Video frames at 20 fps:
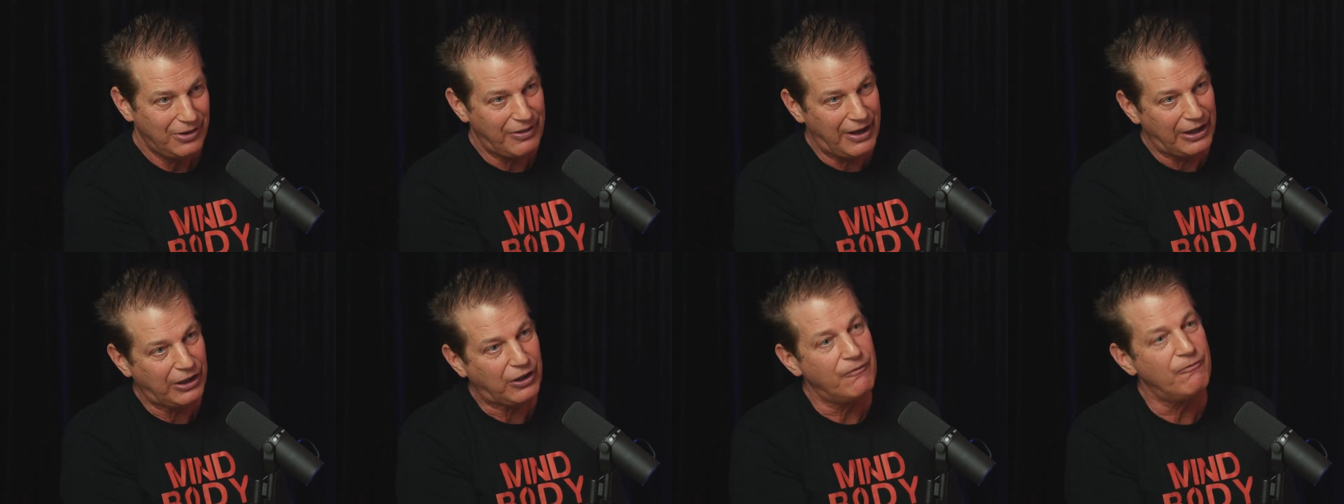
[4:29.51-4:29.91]

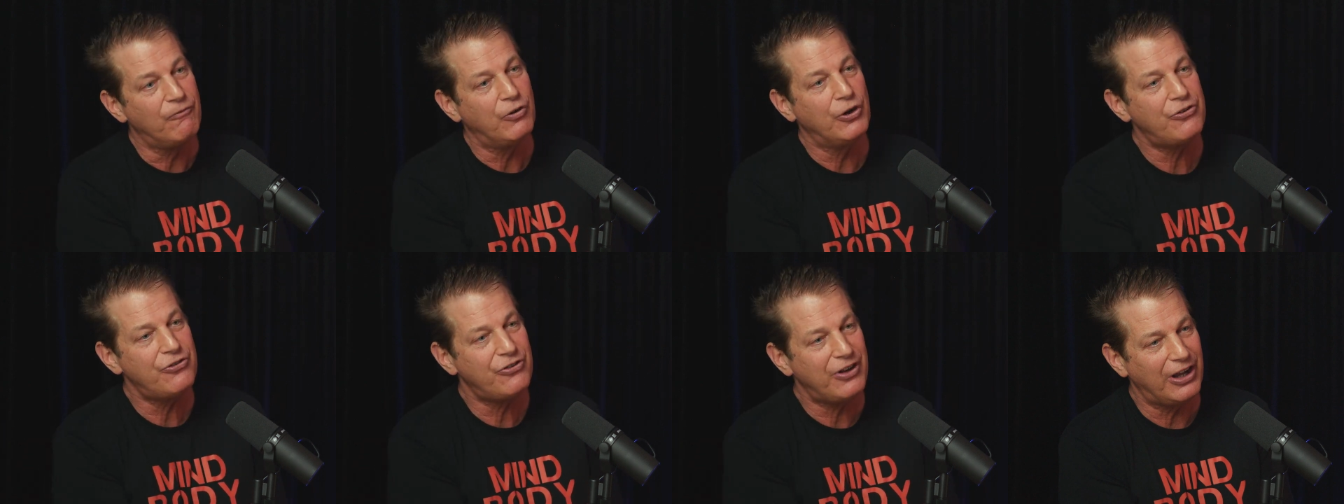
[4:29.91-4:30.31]
then it
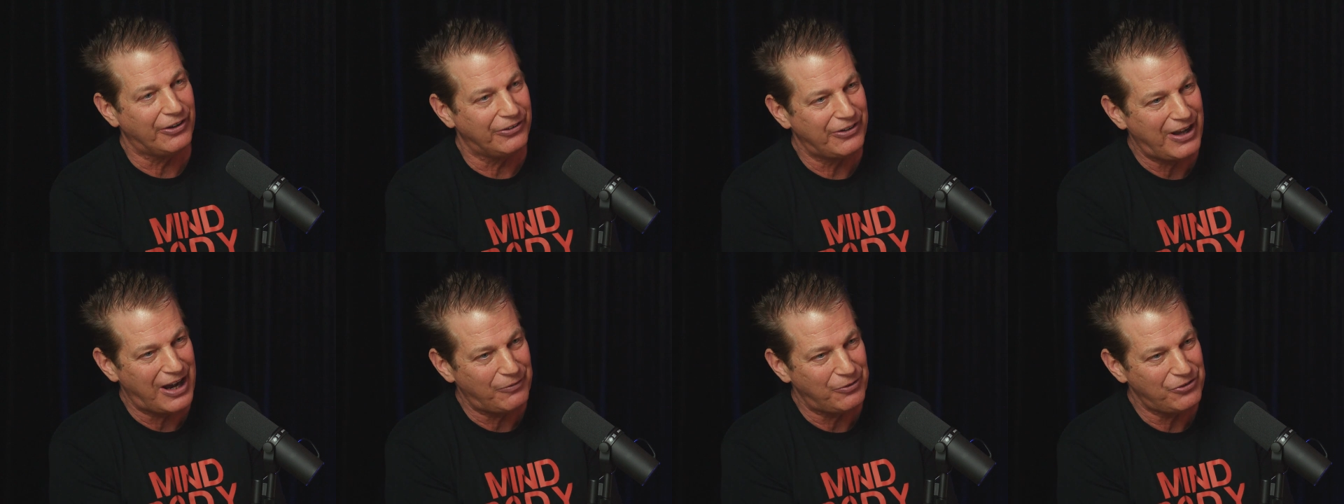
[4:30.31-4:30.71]
converts to
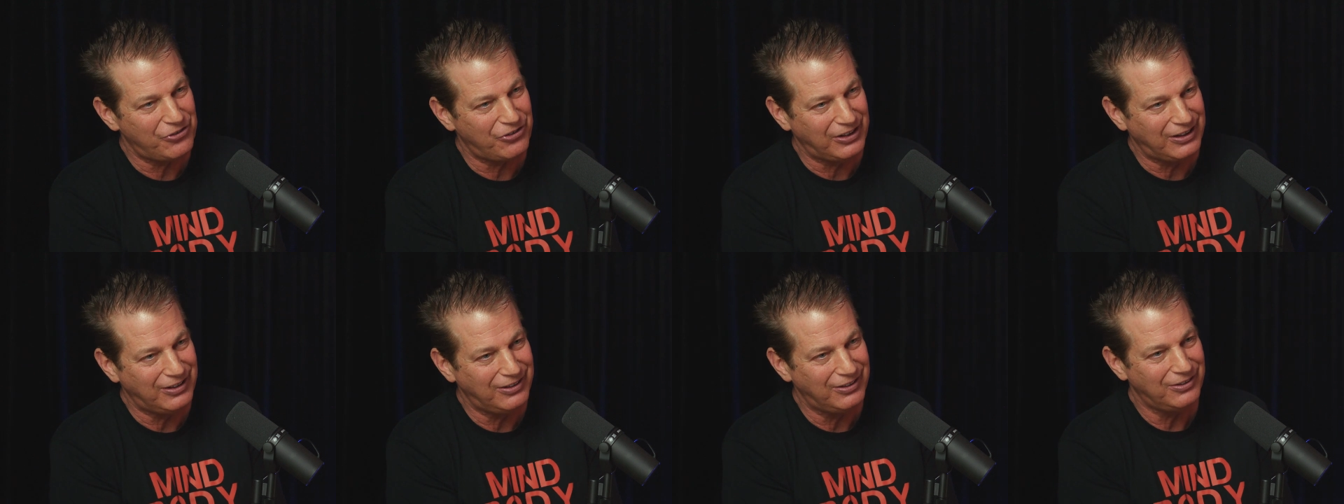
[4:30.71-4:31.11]

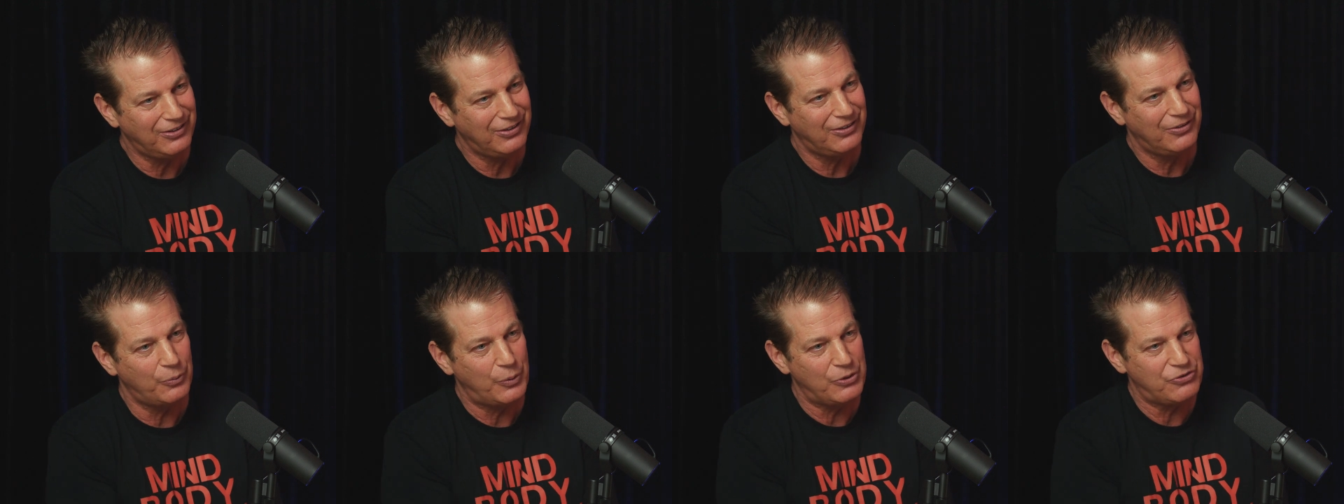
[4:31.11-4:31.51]
L-tyrosine,
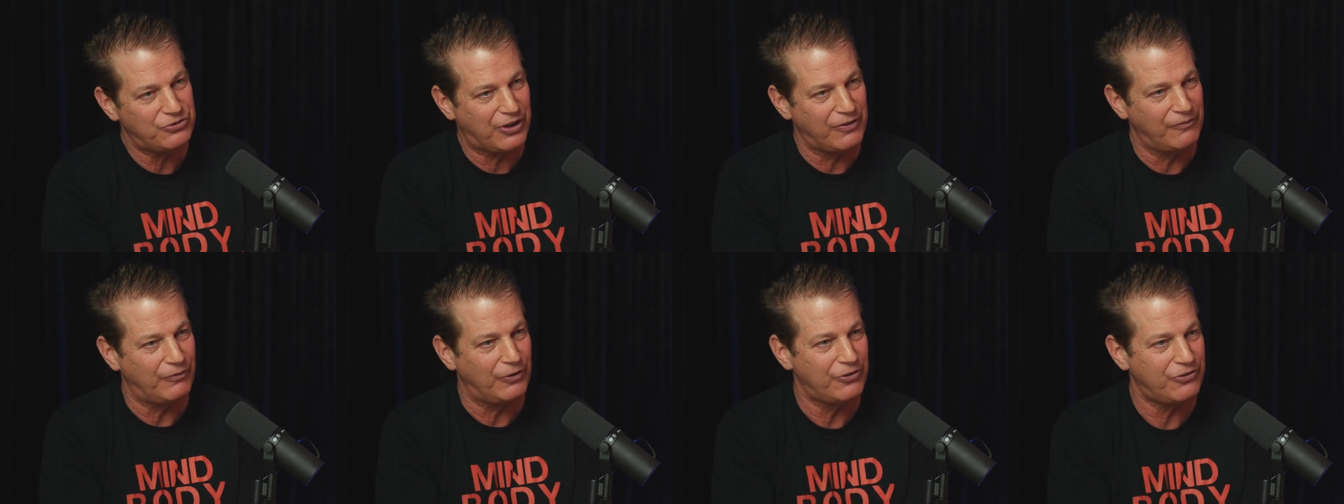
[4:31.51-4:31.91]

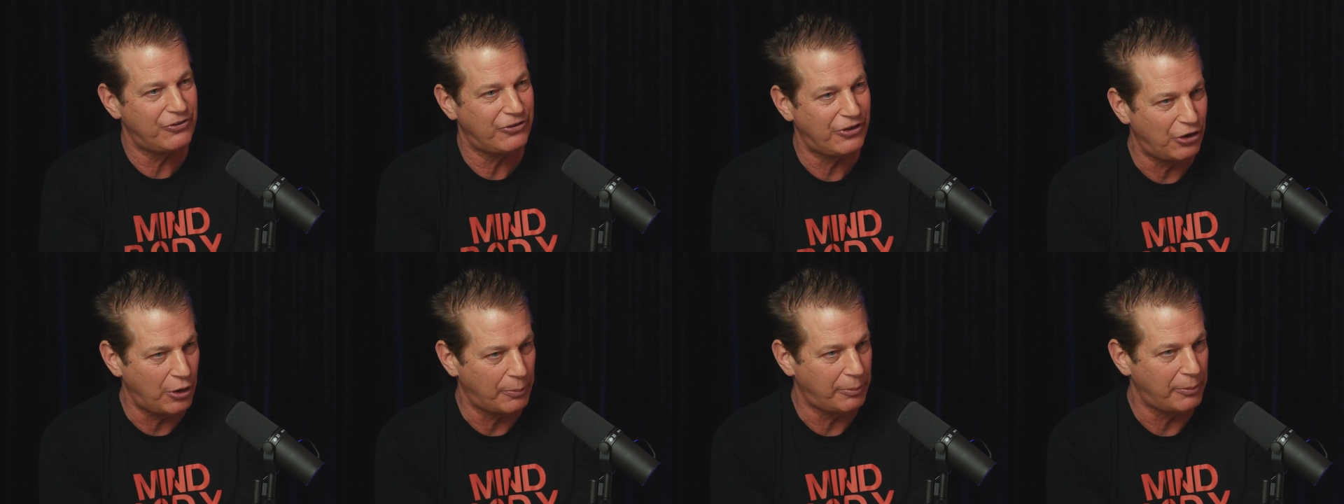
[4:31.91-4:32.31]
which
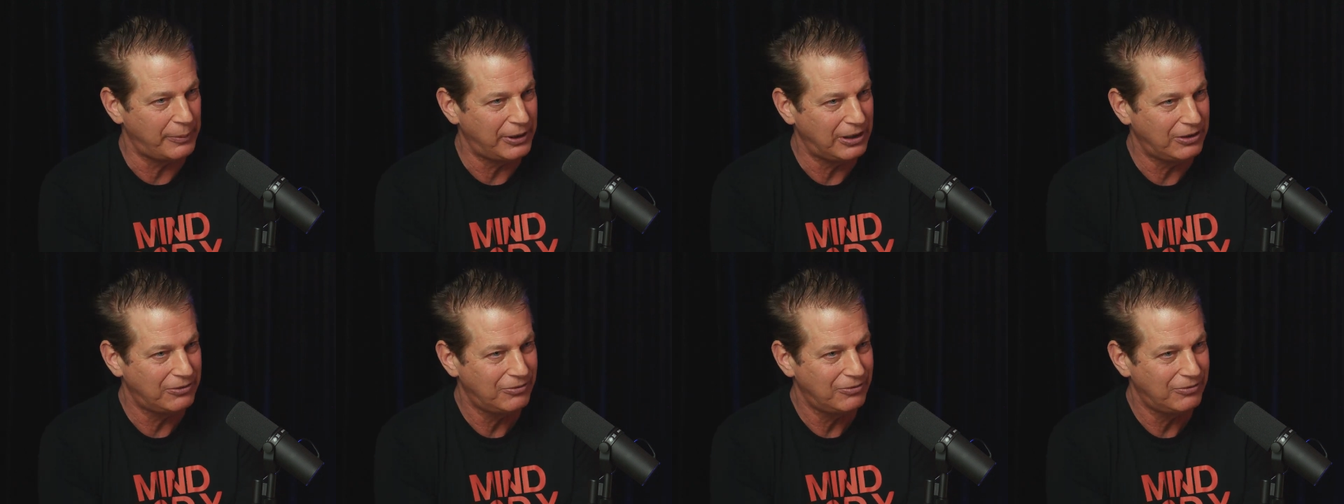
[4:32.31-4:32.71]
converts to
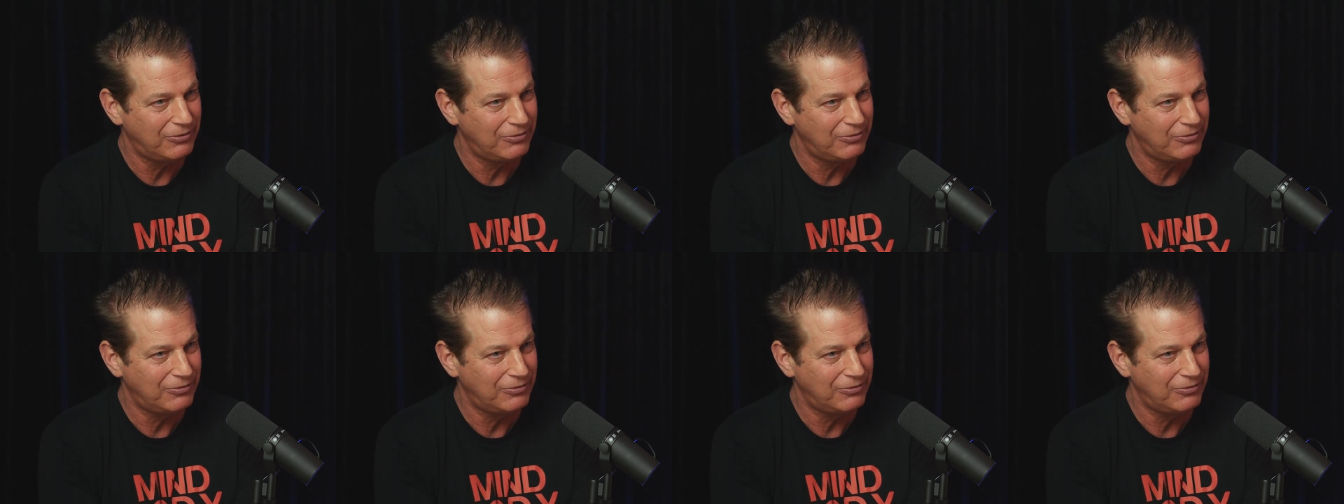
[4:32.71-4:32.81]
dopamine.